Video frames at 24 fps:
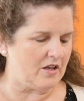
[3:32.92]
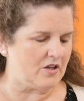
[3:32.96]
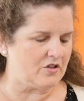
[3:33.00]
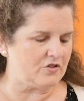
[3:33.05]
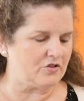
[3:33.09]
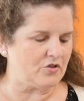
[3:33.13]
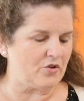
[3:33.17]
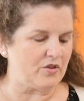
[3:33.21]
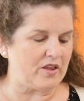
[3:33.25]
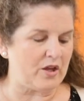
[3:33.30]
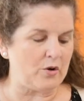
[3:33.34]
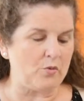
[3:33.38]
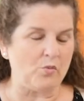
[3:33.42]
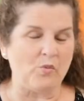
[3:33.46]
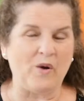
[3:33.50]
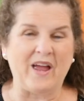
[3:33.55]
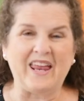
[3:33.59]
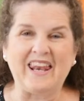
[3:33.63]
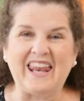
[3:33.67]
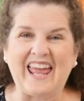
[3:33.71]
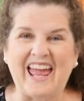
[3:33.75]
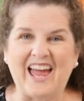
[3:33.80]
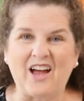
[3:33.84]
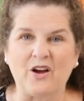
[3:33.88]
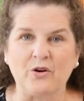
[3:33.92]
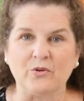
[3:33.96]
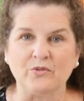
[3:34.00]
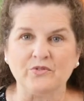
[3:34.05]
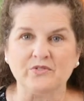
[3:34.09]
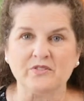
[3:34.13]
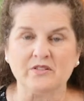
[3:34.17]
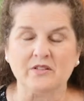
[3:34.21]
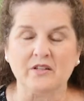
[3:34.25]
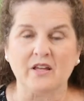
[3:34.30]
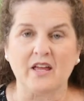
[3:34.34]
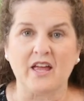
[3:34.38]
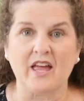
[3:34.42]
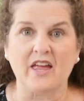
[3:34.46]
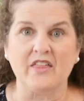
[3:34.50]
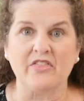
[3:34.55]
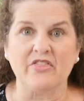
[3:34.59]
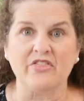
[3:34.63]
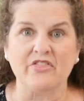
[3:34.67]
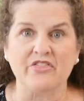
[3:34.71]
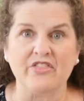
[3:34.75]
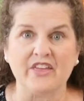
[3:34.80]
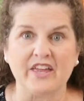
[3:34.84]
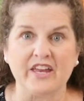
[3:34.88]
So they went out,
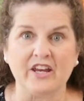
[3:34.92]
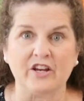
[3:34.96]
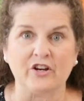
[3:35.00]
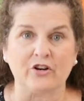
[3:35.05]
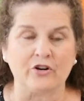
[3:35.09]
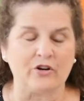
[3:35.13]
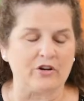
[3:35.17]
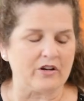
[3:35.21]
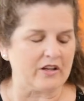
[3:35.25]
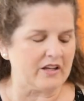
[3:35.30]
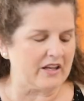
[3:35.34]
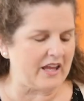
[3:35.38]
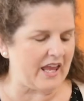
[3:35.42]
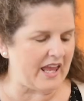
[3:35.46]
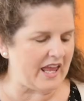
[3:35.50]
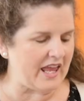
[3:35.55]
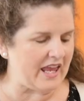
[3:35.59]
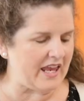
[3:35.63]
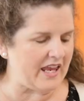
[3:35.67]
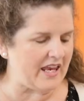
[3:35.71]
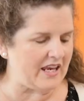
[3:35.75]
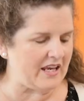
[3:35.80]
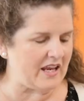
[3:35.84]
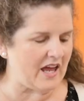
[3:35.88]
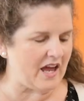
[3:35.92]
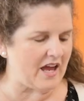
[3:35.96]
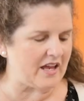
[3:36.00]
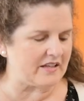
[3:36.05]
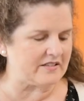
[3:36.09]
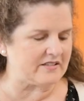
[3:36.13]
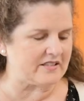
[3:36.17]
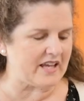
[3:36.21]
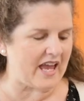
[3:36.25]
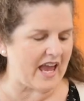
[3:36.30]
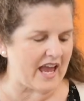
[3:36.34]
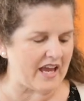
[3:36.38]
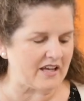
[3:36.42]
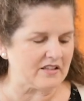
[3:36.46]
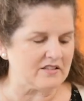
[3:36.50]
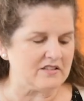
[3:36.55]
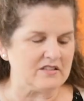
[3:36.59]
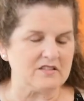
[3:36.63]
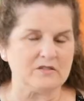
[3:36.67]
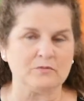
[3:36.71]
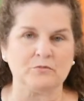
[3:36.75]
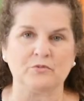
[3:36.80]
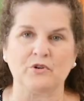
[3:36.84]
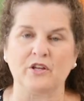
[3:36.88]
and there Cain attacked
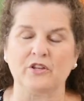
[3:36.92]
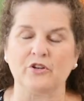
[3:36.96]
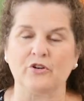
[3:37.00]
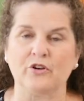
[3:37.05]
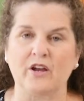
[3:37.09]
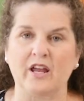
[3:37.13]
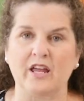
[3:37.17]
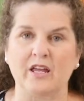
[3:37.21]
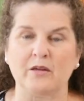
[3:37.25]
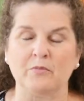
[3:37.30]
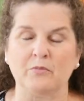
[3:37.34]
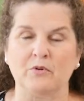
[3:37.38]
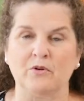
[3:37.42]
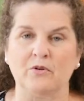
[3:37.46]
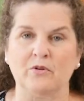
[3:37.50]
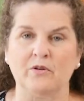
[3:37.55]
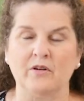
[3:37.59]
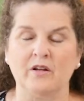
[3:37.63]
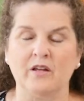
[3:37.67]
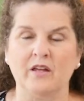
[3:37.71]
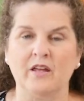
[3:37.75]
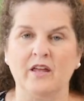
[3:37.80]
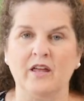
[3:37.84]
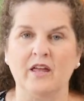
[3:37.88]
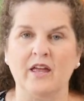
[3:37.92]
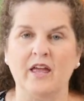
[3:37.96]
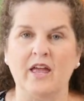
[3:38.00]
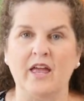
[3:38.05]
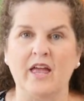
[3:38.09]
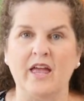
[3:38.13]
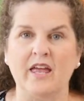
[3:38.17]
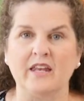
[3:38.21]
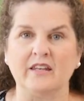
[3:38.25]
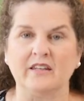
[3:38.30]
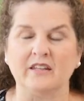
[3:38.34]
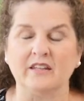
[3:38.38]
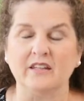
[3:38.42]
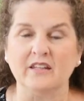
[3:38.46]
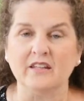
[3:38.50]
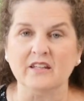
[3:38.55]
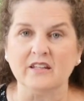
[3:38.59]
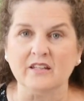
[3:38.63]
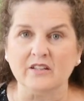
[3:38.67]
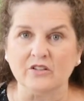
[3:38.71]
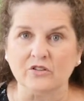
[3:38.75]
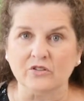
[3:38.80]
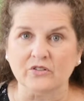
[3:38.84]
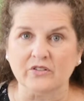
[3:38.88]
his brother Abel and
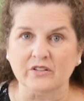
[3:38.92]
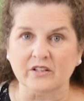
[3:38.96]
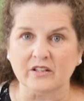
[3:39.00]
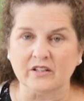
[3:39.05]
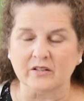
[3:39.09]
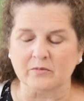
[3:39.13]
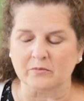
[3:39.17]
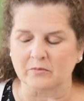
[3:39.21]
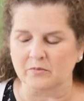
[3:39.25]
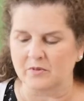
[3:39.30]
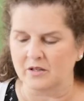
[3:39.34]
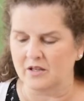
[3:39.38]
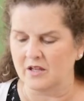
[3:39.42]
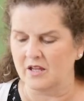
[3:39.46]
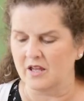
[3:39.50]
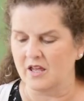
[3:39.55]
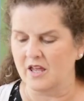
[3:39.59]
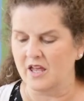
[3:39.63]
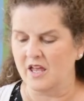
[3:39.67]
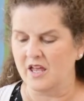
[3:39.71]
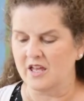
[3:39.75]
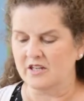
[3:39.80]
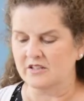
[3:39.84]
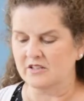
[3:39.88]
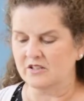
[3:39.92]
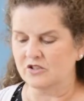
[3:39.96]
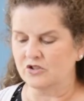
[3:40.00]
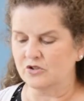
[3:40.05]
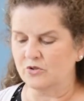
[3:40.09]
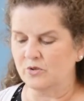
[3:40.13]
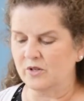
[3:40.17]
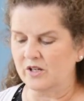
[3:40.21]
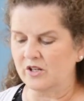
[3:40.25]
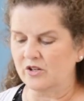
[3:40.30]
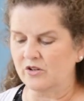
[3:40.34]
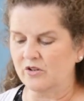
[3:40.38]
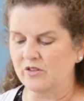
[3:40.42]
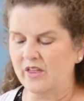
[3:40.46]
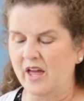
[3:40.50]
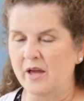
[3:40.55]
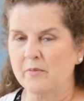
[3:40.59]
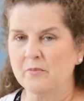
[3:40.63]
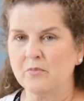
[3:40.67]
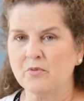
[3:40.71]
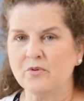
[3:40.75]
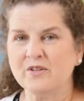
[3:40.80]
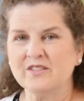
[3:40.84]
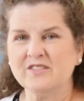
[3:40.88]
killed him. Did you hear
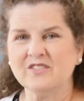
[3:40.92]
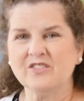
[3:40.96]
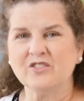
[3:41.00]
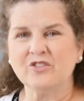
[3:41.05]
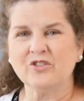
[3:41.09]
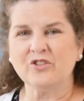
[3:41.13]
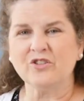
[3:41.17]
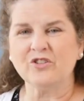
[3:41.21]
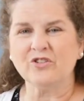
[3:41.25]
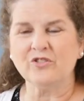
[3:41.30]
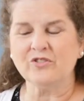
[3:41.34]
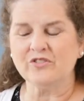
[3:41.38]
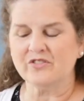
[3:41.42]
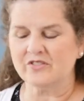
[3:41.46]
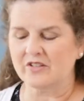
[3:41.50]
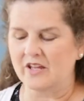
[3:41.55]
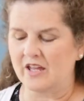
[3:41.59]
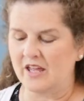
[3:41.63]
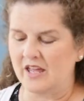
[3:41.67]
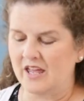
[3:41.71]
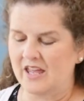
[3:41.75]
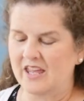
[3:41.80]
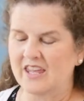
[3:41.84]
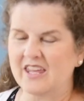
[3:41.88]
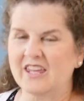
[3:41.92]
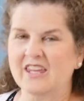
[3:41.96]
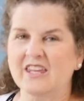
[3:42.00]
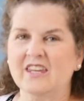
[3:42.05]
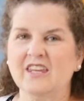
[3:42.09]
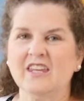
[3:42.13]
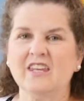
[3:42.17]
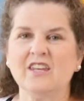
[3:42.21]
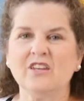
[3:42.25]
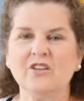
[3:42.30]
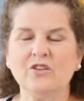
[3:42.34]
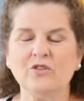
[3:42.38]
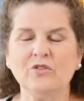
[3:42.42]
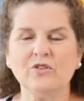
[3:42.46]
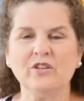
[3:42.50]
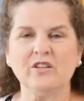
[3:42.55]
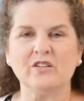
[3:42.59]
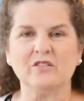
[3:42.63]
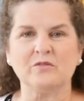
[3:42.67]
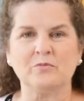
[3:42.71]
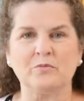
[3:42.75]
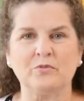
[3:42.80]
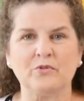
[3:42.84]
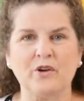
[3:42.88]
that, boys and girls? He killed
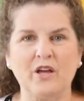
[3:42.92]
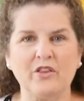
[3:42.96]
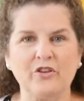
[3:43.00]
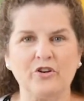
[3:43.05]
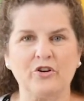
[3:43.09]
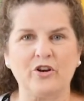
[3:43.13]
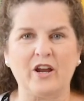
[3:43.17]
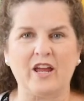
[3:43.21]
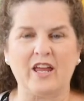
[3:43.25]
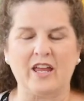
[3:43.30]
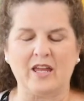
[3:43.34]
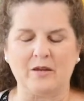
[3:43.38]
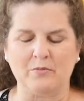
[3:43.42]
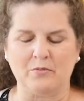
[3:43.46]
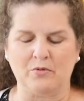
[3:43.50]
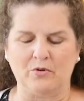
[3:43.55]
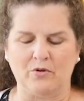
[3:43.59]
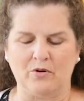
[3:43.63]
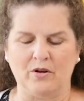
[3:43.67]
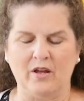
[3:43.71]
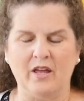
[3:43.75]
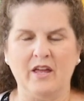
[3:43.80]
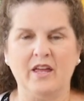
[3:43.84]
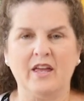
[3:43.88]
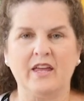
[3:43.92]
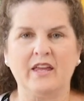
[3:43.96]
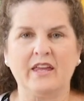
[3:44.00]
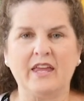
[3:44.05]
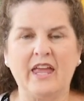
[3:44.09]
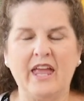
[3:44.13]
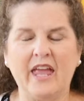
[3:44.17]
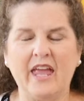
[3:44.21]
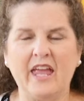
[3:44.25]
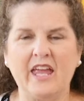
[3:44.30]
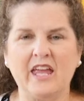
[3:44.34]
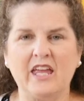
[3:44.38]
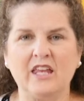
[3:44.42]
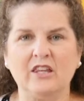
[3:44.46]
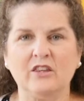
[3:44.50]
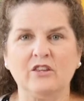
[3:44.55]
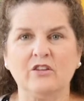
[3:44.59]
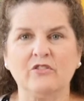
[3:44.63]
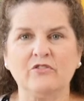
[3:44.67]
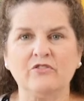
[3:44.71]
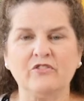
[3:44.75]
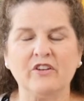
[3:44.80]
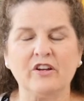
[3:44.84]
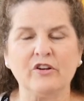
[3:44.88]
his brother Abel. Cain,
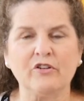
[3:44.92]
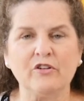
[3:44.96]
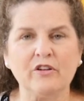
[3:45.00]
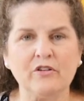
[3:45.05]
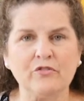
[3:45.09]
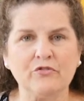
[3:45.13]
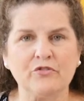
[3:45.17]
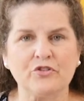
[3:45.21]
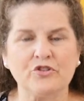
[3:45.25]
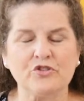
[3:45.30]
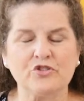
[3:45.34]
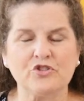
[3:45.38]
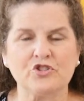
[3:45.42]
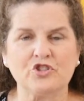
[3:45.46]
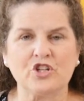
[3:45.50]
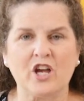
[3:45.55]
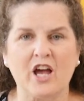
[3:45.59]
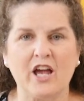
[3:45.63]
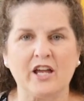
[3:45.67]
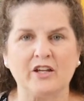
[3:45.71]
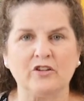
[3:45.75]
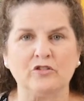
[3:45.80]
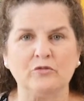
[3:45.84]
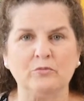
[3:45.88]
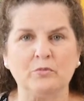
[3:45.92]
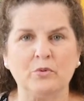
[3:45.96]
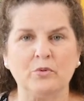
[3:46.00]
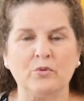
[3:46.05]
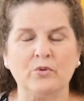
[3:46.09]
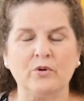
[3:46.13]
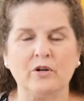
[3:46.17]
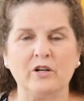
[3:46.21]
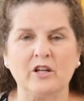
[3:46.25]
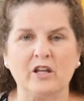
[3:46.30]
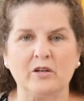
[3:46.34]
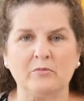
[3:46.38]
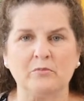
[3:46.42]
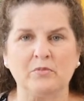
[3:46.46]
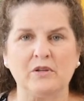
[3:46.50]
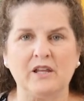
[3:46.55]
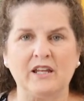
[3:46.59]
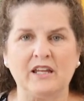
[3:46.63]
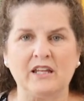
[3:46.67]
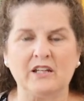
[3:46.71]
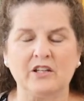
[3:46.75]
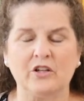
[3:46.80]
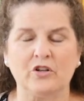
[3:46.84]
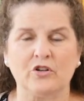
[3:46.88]
the very first child born on
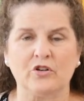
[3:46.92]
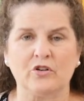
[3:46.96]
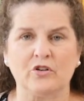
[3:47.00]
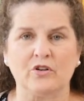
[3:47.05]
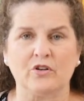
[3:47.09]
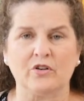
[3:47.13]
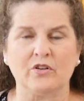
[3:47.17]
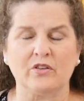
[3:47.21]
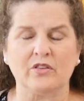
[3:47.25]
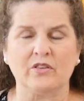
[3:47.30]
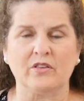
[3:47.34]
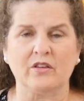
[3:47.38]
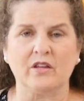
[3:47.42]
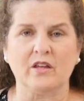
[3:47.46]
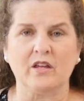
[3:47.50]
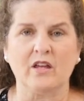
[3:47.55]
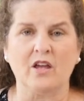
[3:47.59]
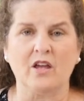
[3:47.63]
planet Earth,